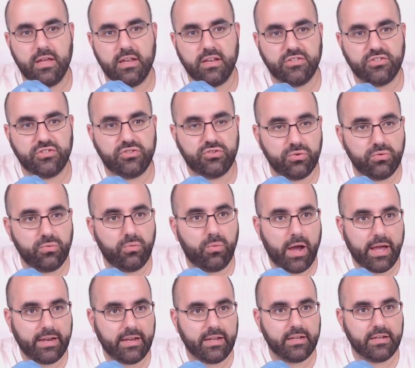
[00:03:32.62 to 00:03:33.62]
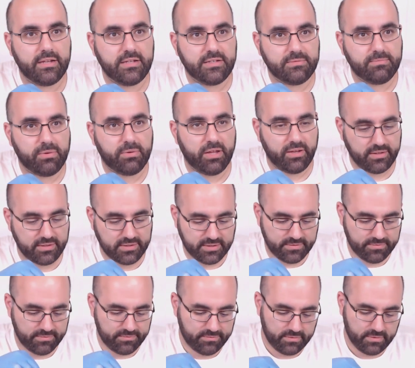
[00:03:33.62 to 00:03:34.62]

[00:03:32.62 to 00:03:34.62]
is too white in this place.